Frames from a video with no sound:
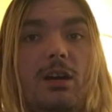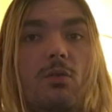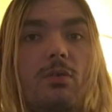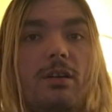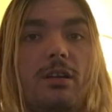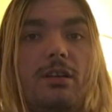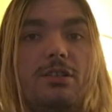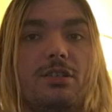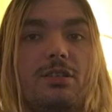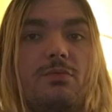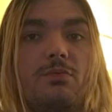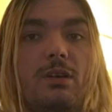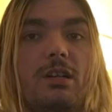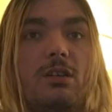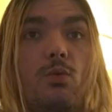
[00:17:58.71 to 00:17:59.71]
I wanted to
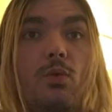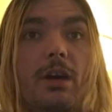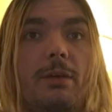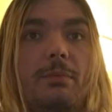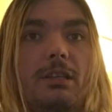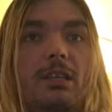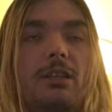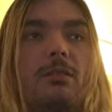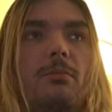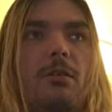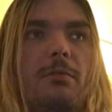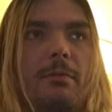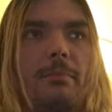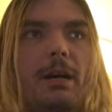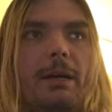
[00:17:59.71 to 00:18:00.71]
just run away. But then the
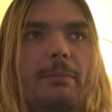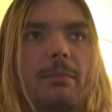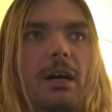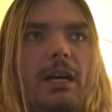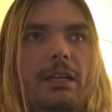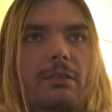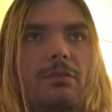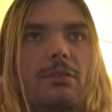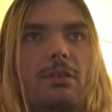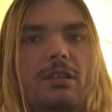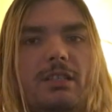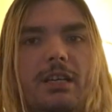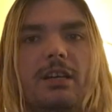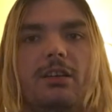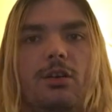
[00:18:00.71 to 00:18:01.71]
moment my mind
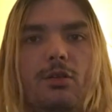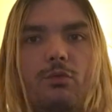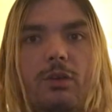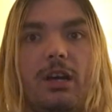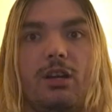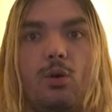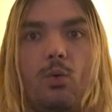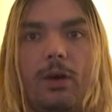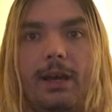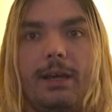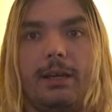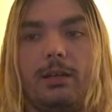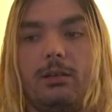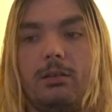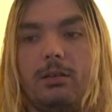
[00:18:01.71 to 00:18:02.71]
said run
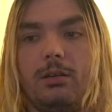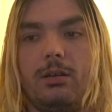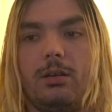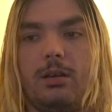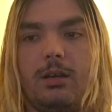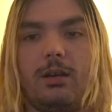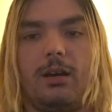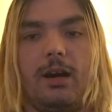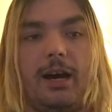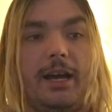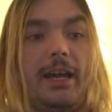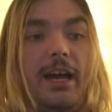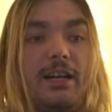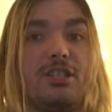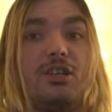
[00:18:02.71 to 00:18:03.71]
away, I
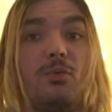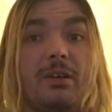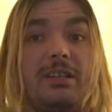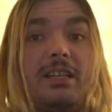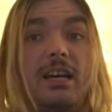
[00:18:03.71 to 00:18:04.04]
actually went